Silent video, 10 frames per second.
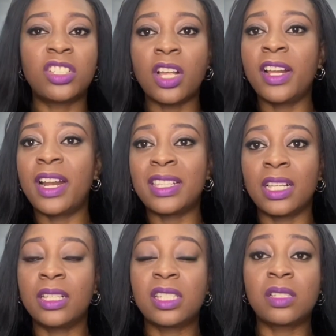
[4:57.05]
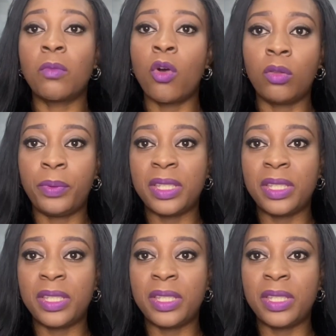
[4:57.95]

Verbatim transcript: starting as a small